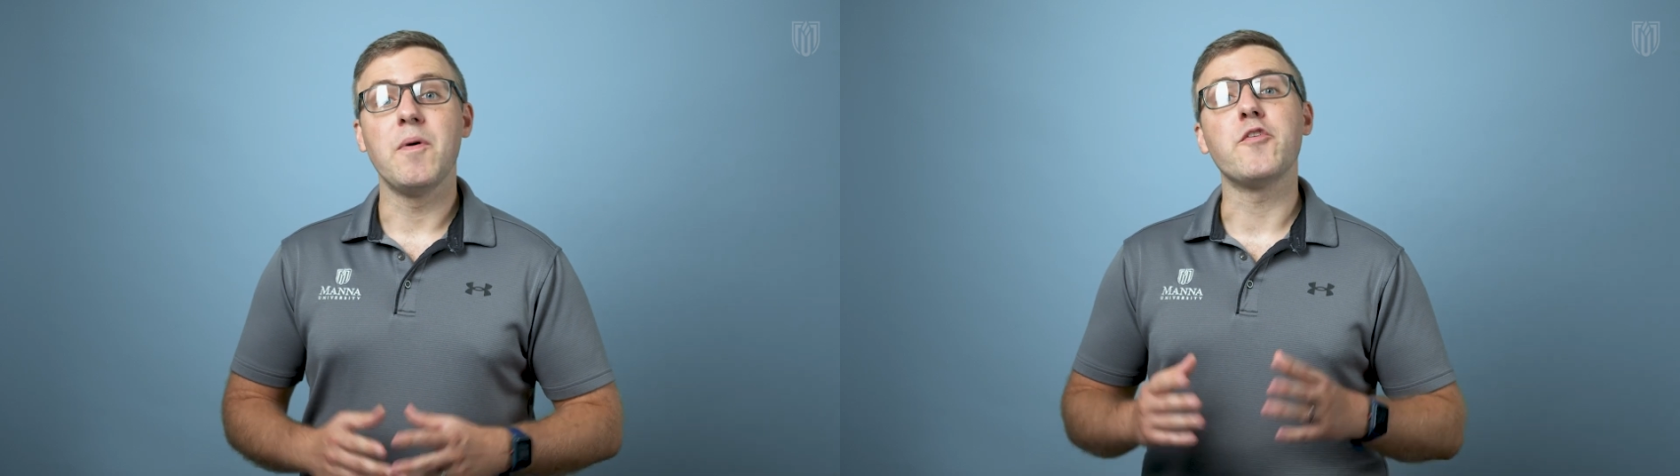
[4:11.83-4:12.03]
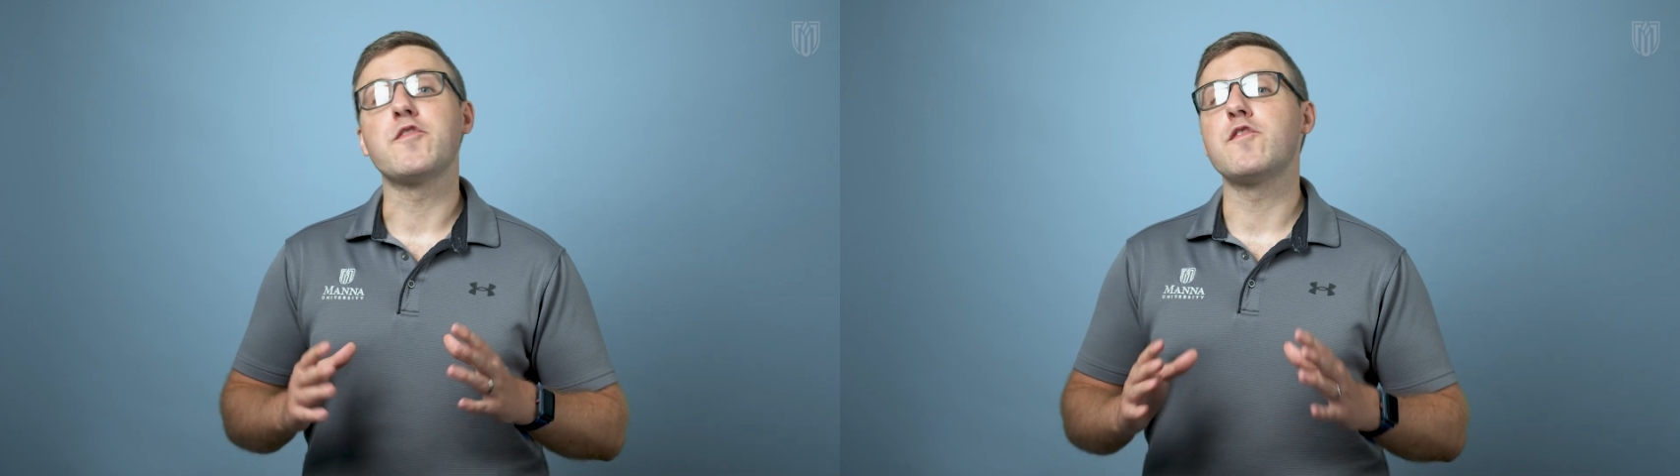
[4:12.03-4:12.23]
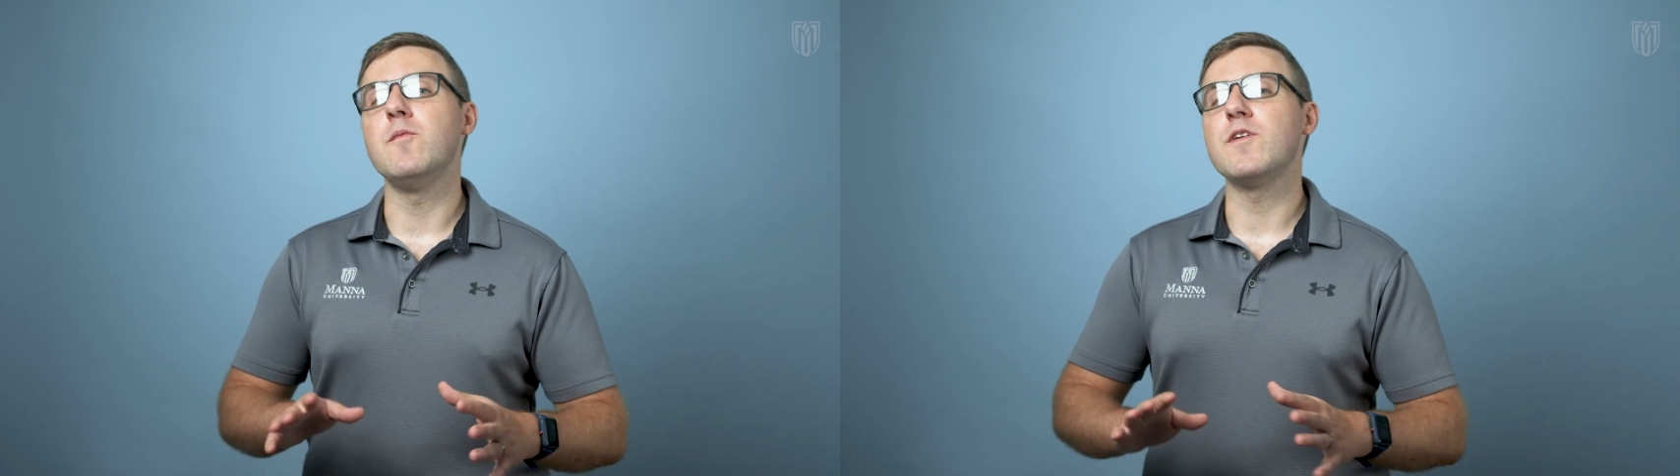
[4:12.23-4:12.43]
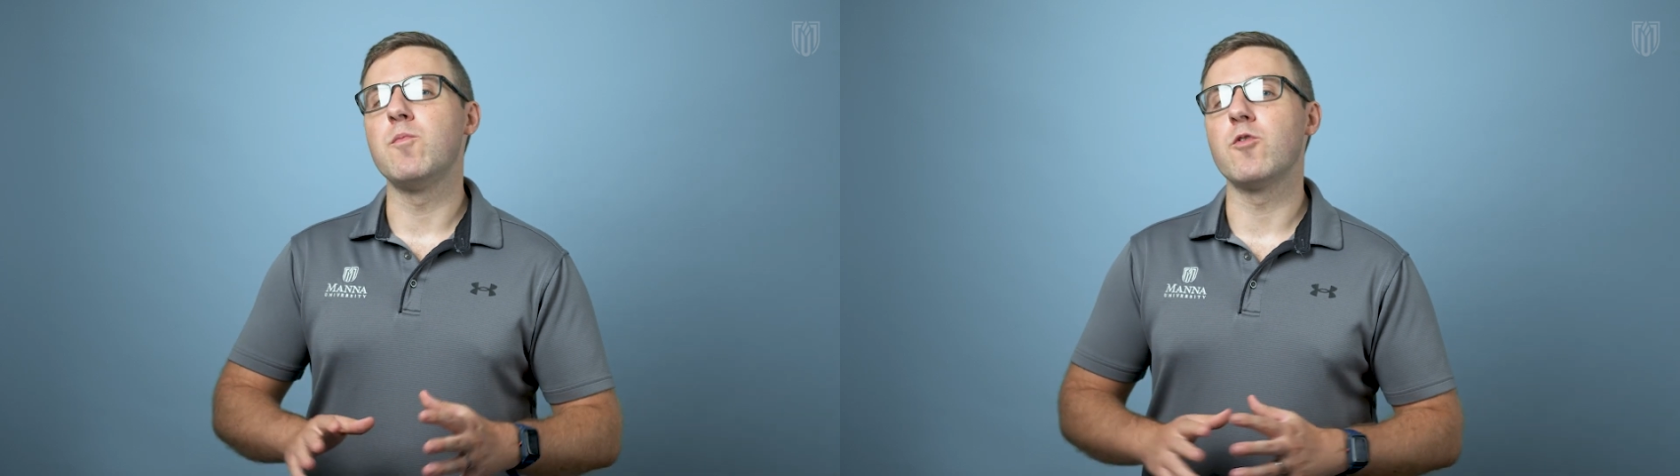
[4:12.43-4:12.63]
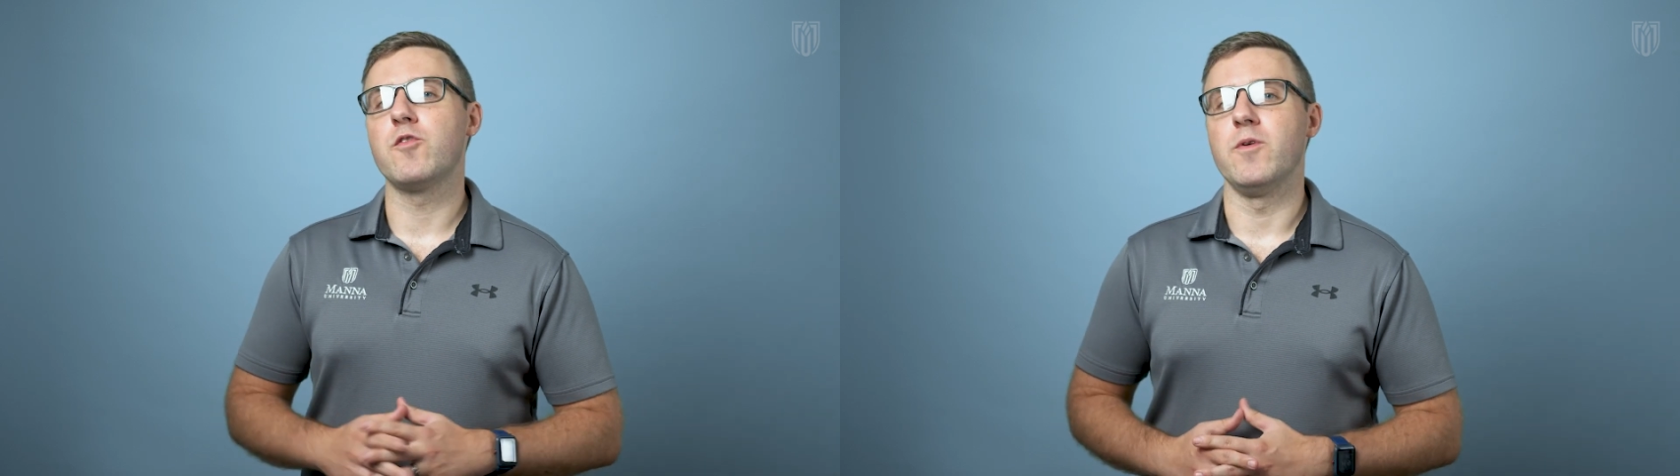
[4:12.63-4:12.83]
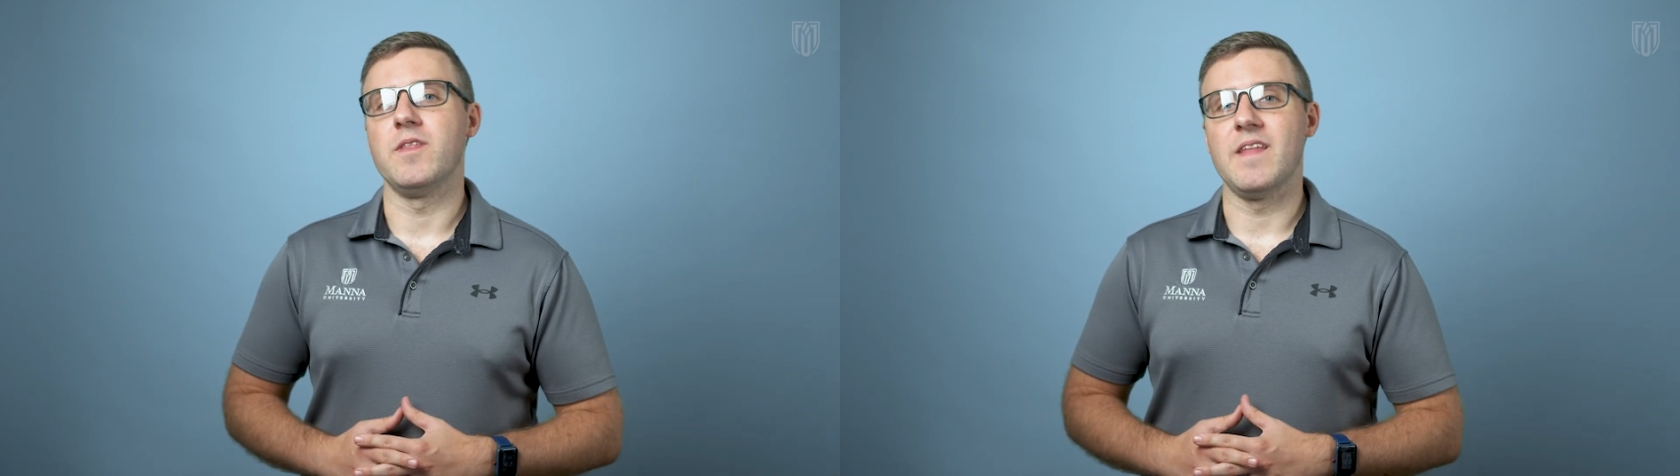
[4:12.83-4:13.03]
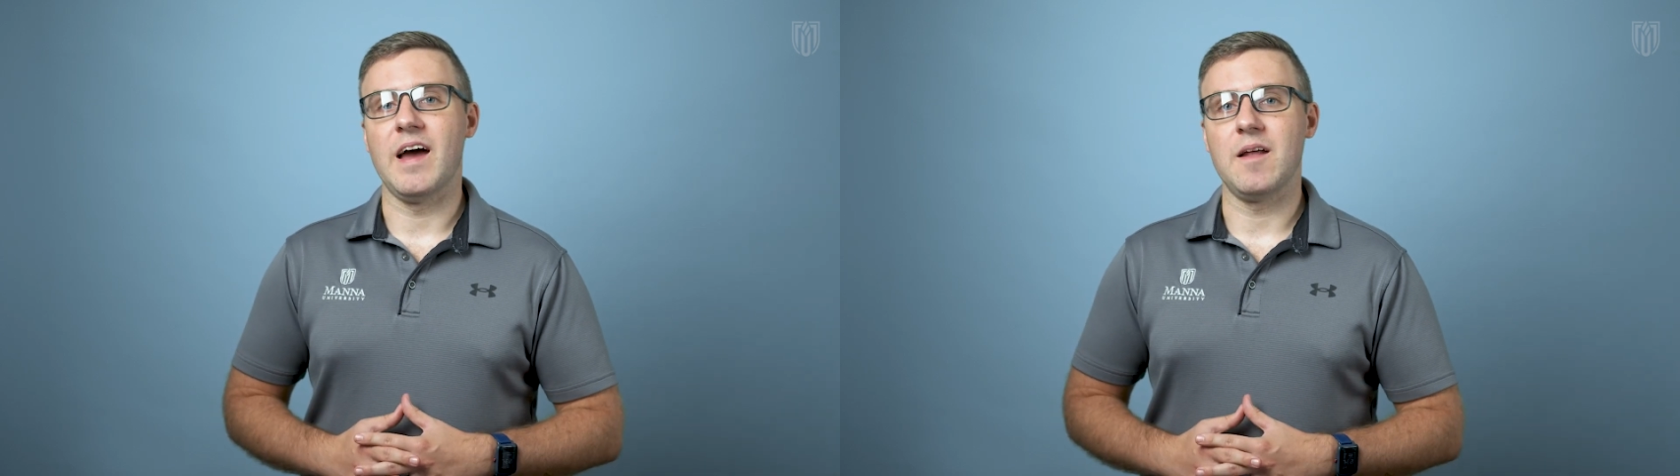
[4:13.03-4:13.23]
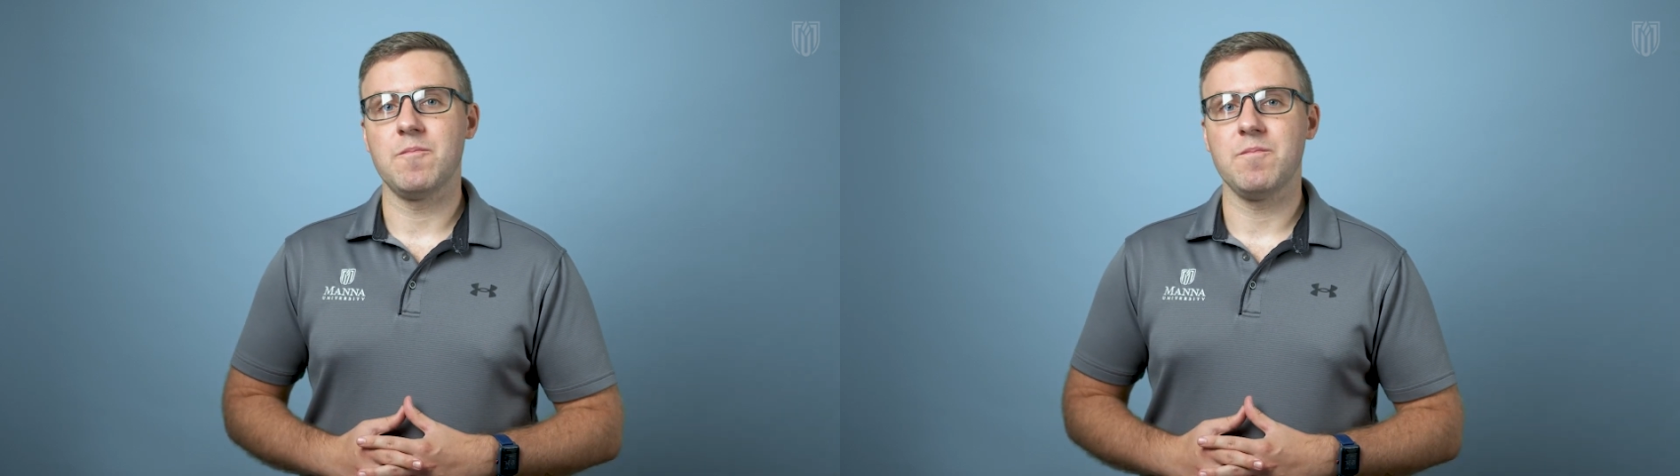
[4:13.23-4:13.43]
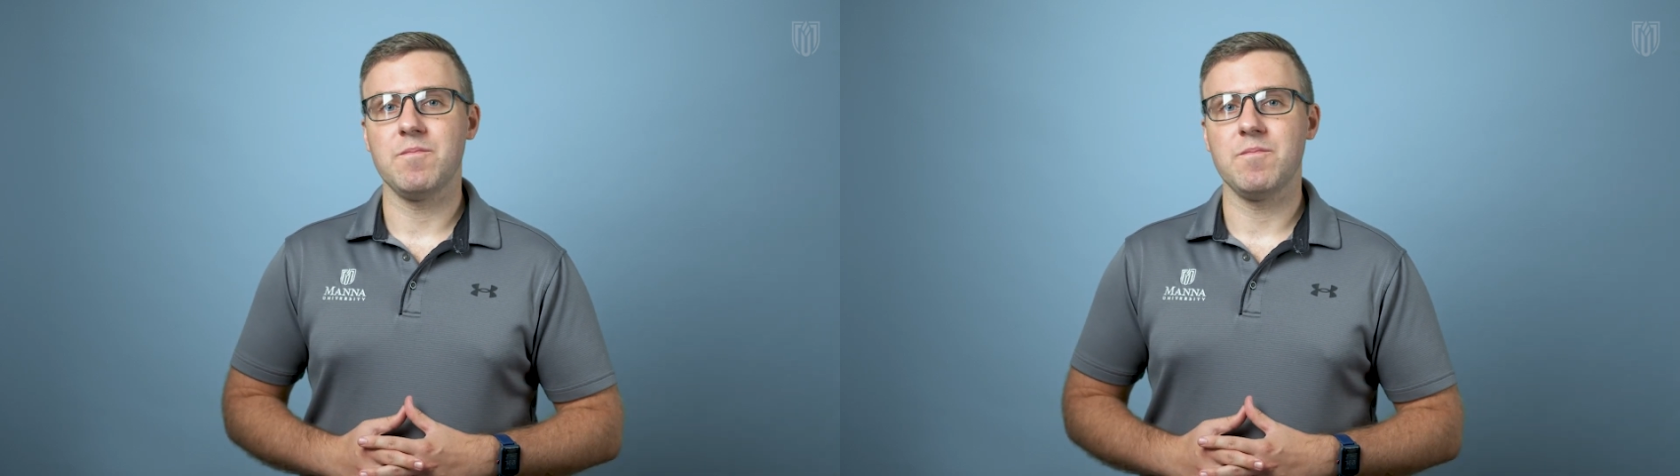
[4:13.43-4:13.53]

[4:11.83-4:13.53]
But there's so much more to it than that.